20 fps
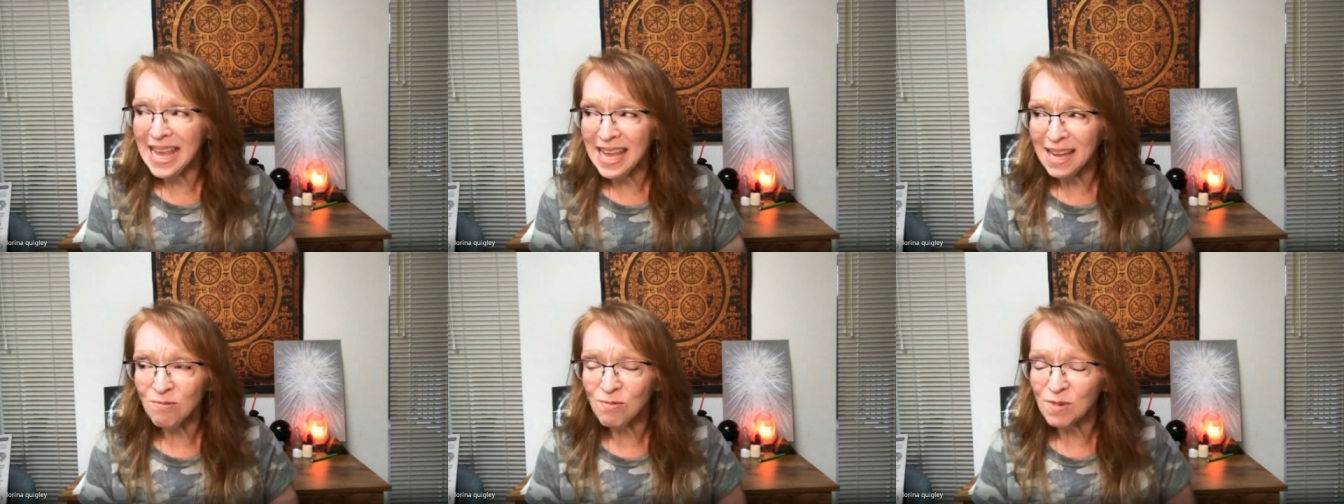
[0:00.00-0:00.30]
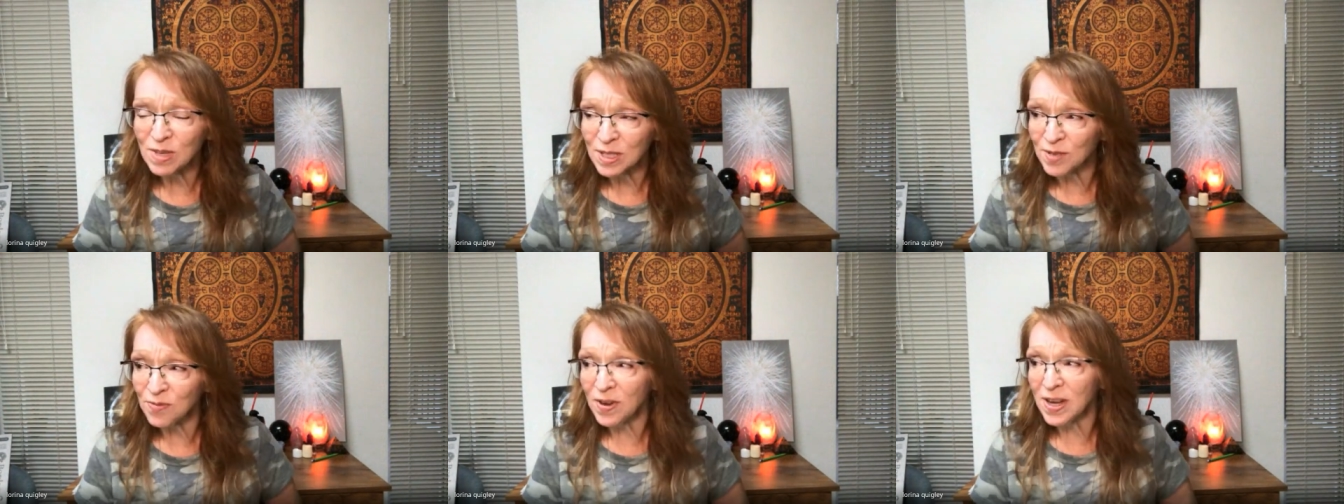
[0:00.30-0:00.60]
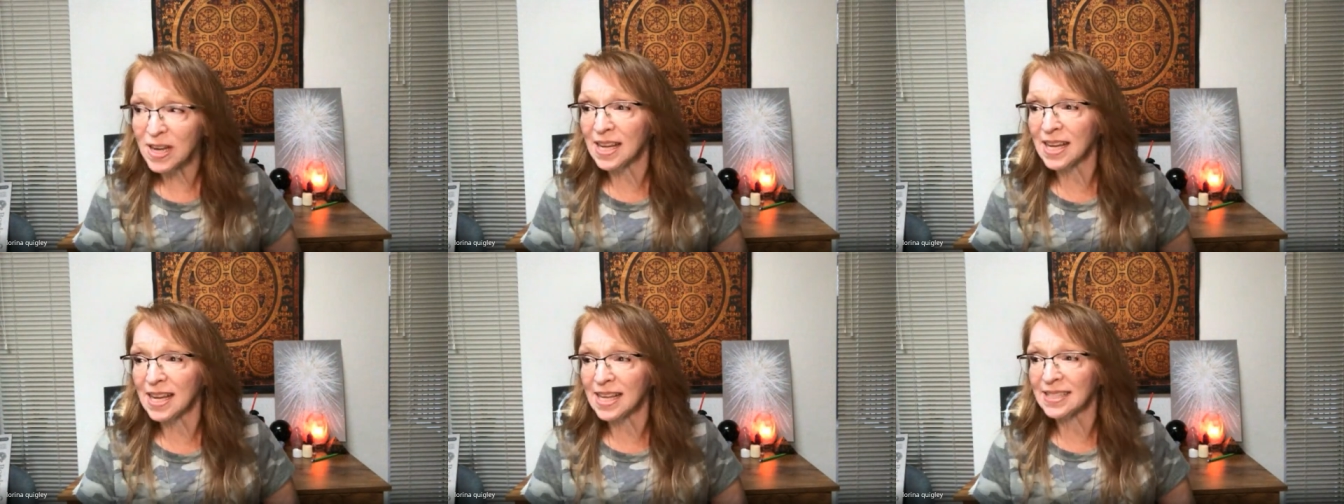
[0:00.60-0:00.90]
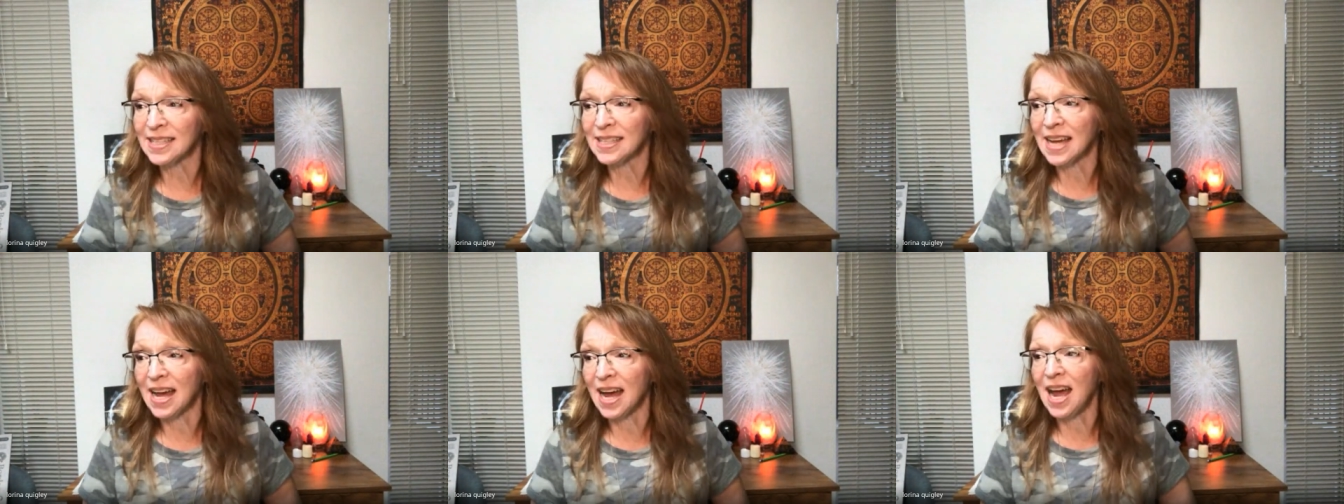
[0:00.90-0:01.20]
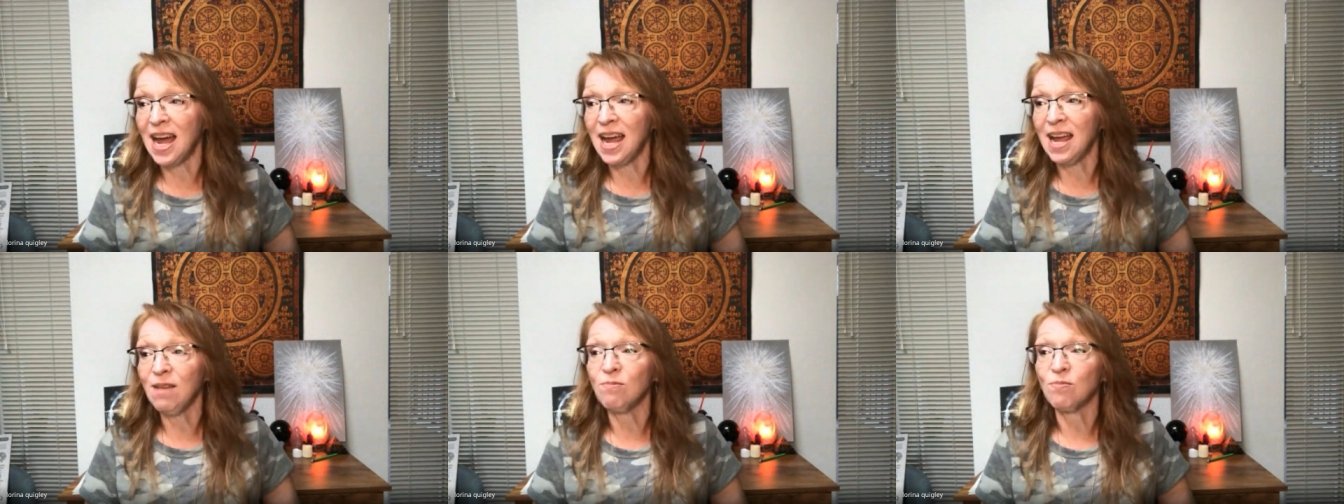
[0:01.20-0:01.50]
what's funny is
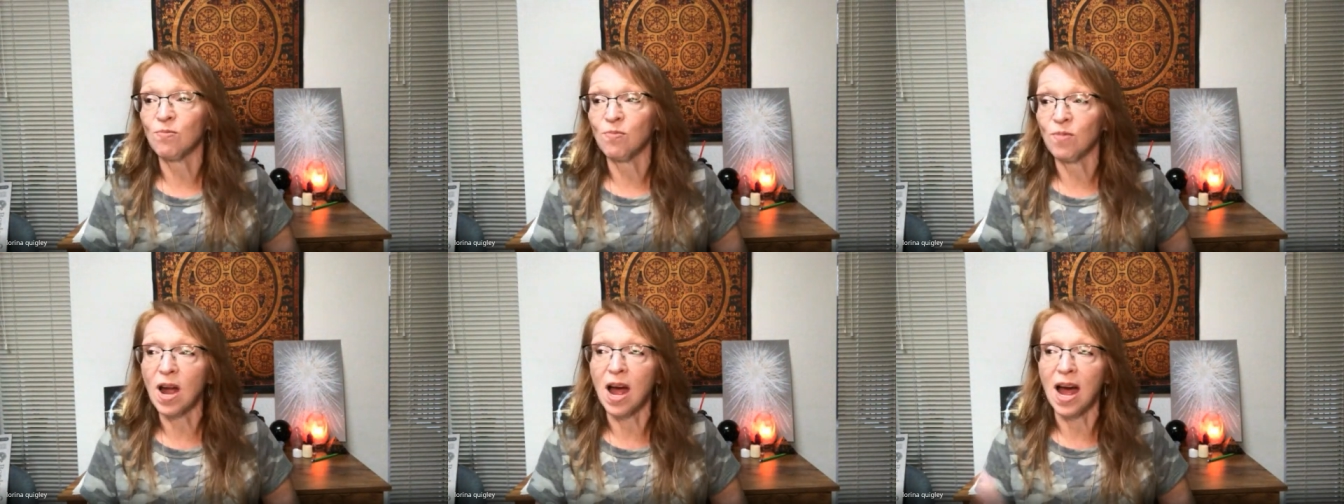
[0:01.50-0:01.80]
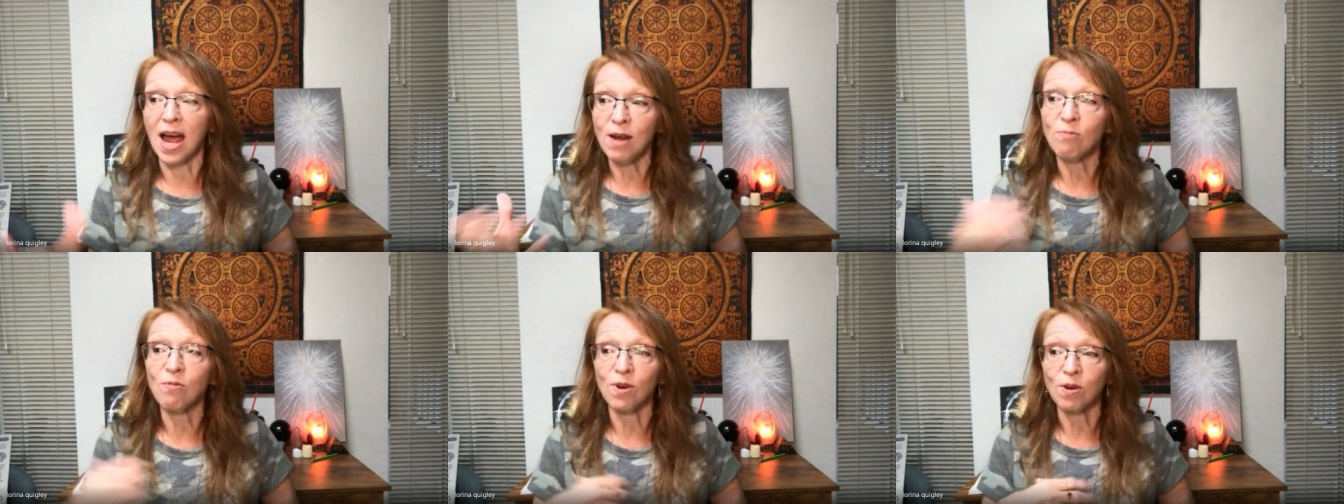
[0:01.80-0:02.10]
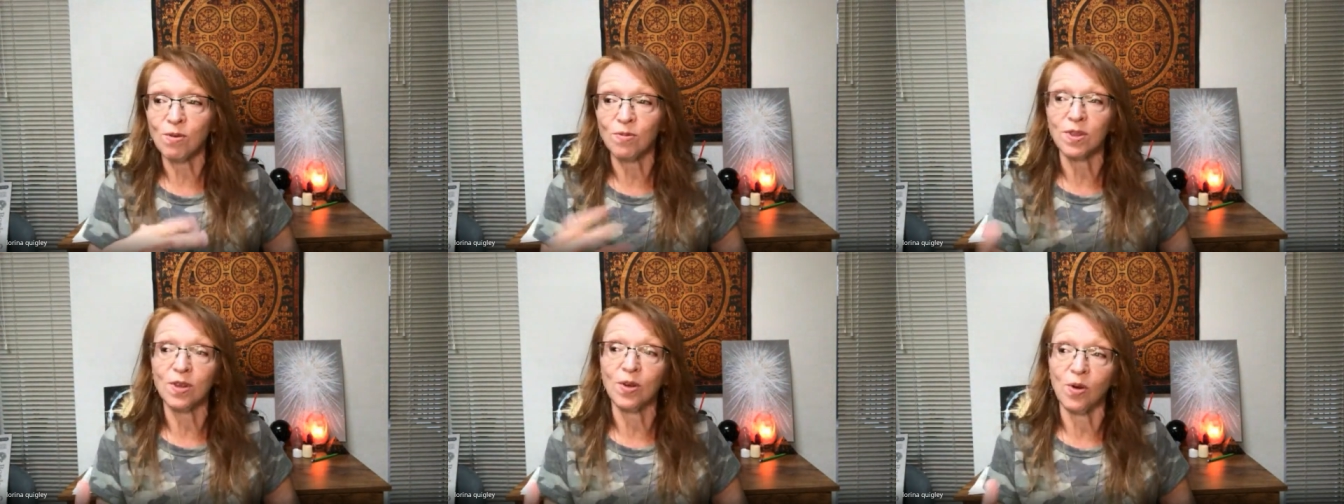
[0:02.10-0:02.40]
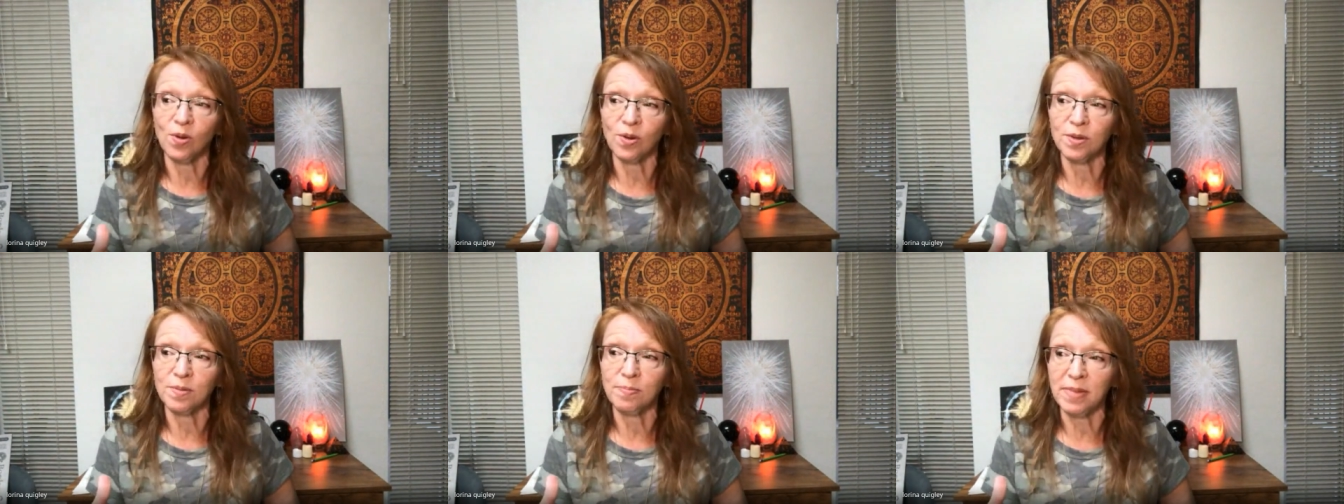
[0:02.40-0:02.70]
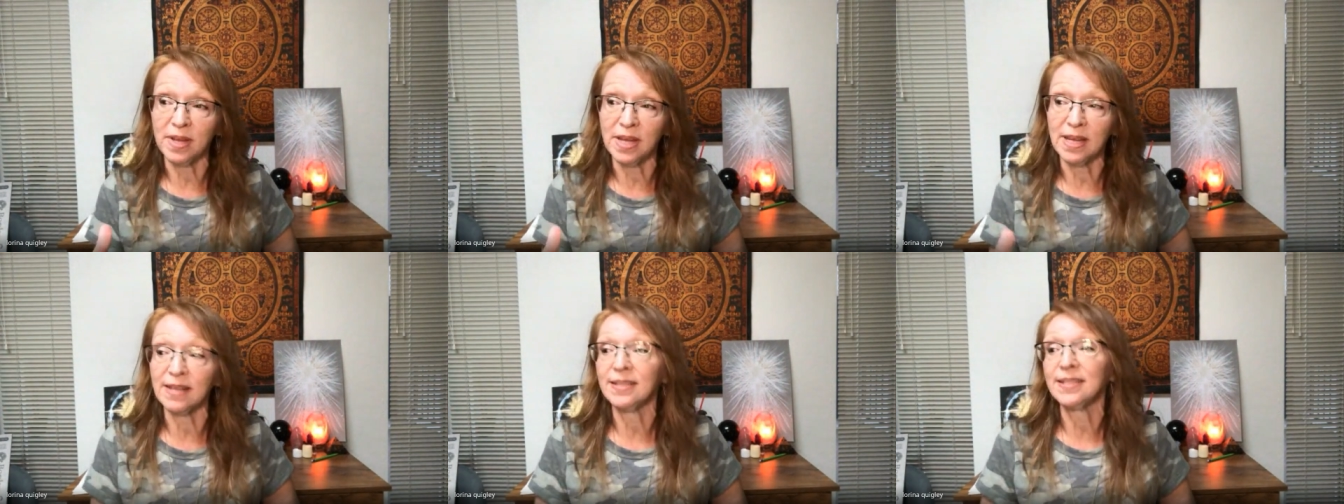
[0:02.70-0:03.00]
I work with golden
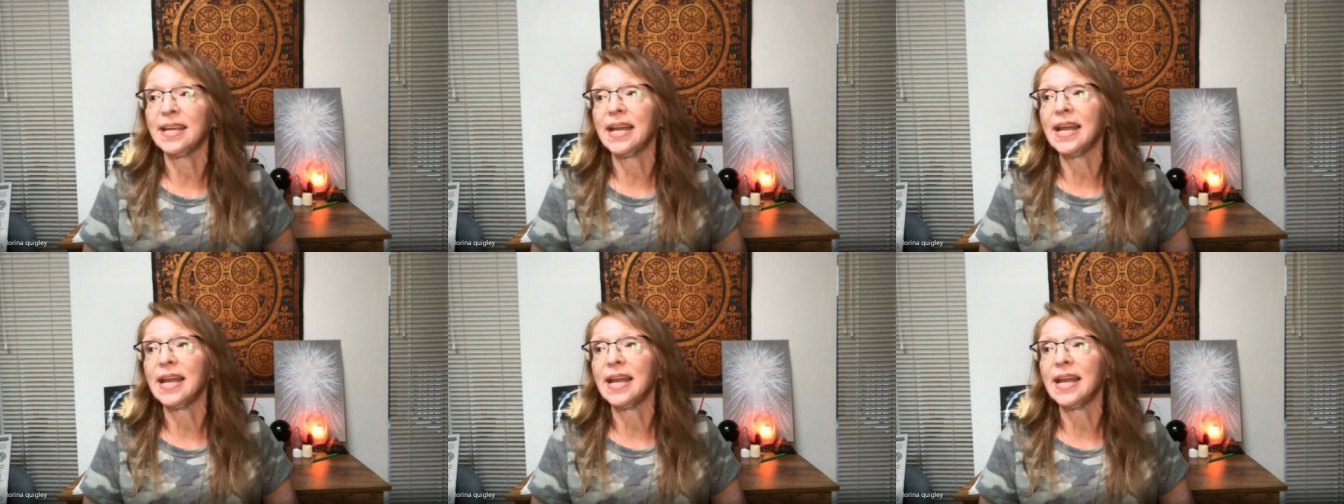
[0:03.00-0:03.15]
beings,